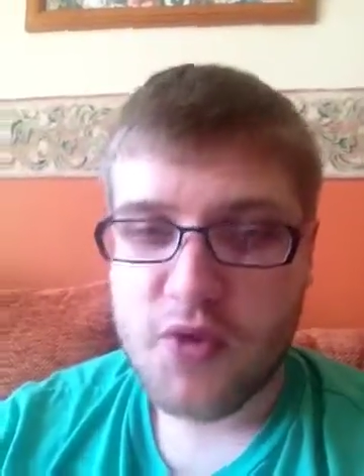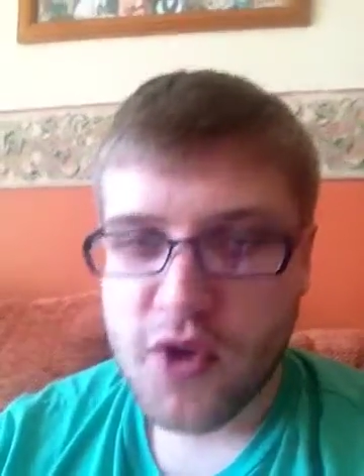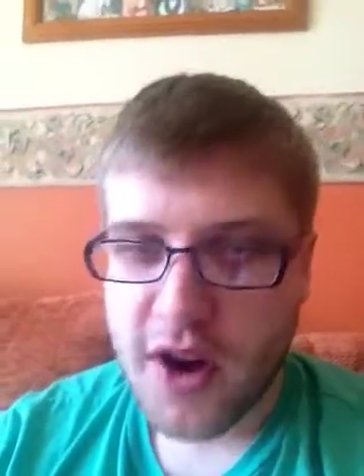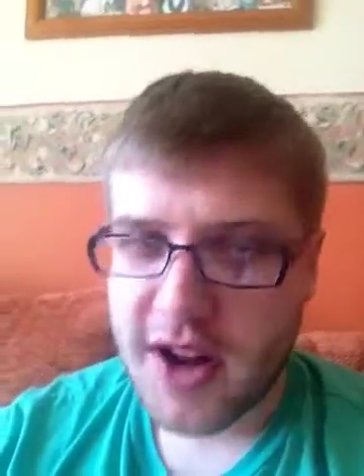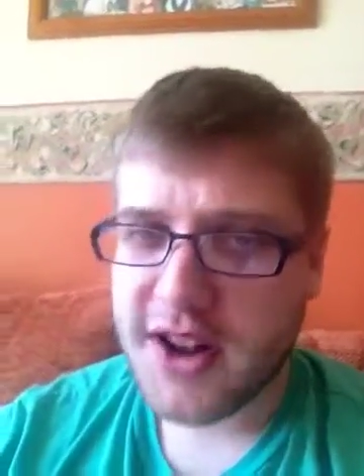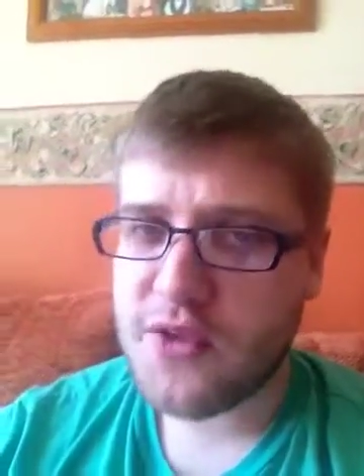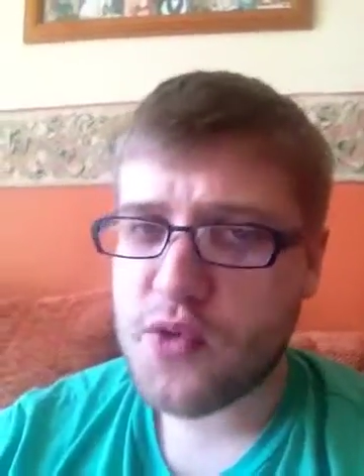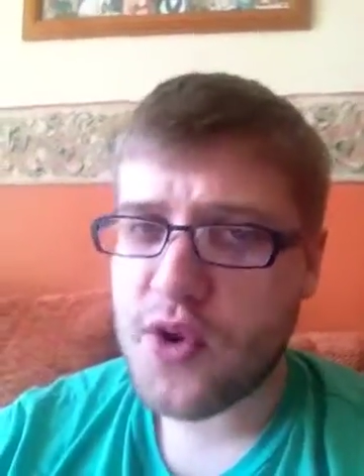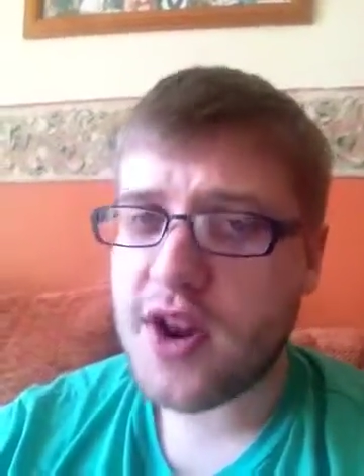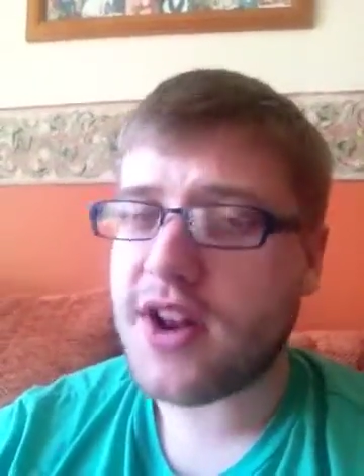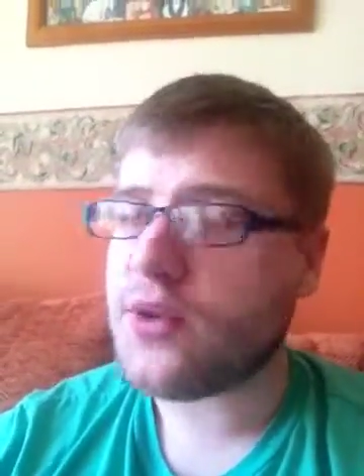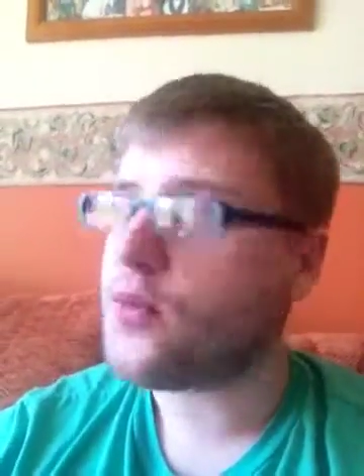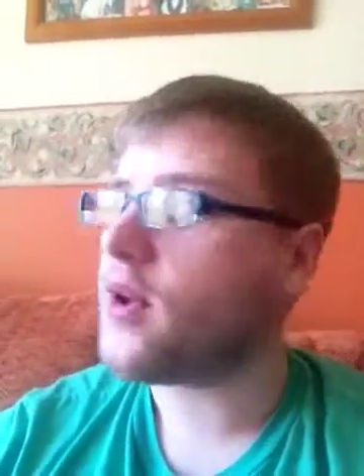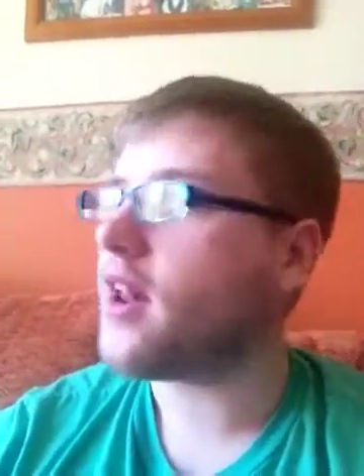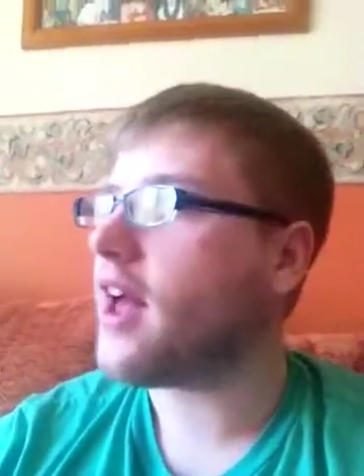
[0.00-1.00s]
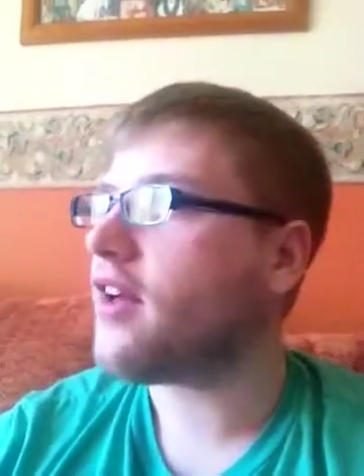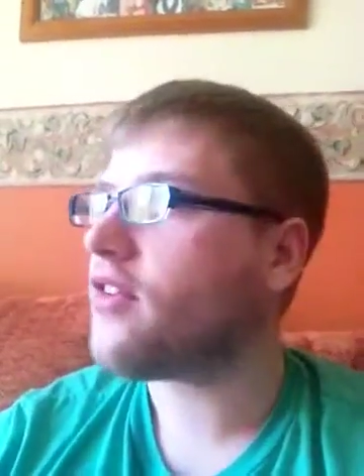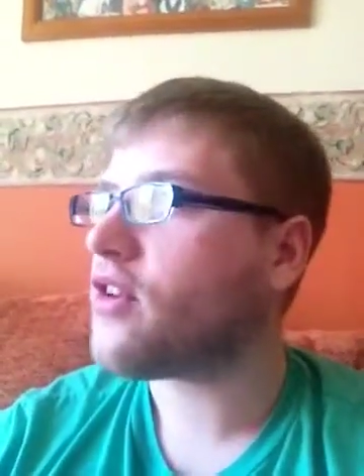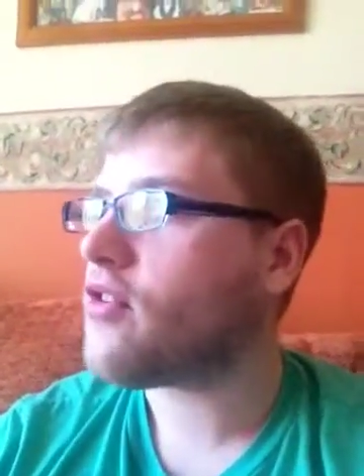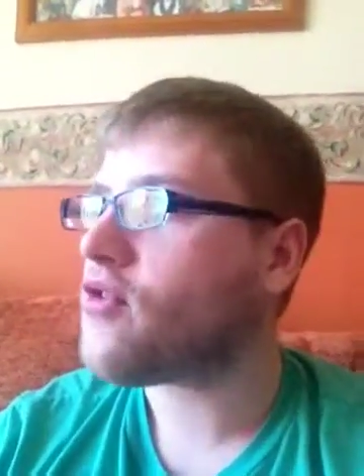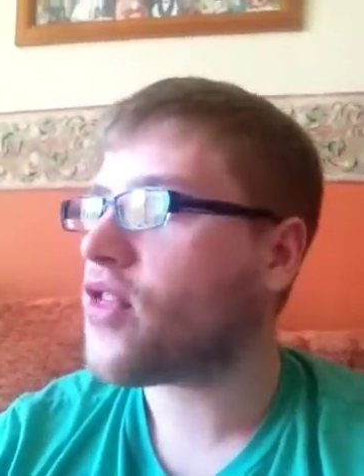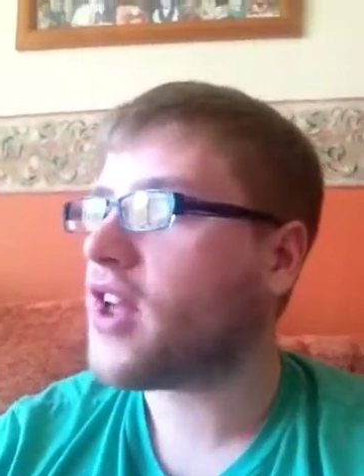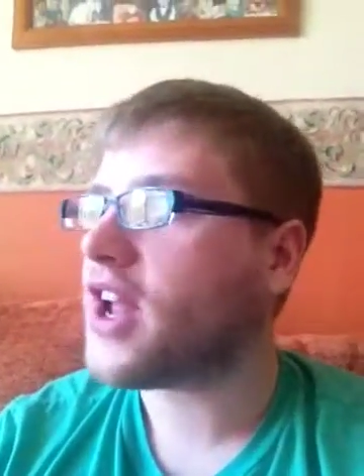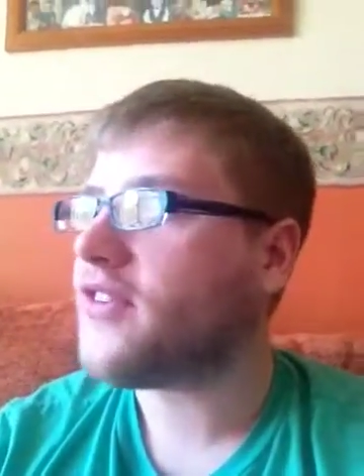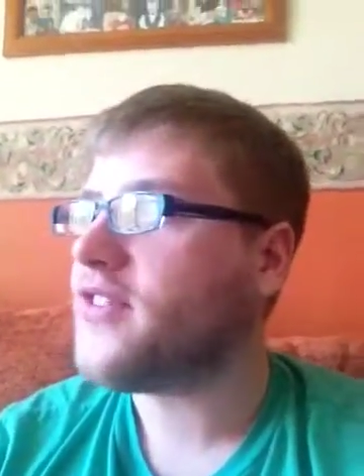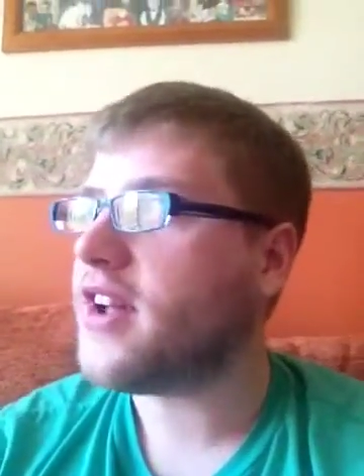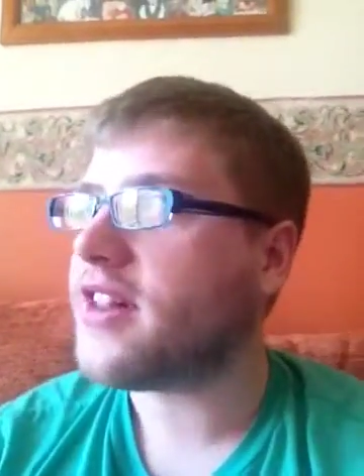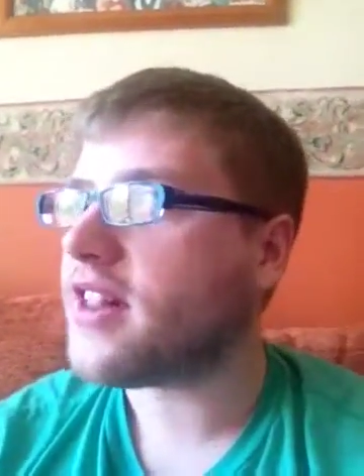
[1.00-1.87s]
really, I think I've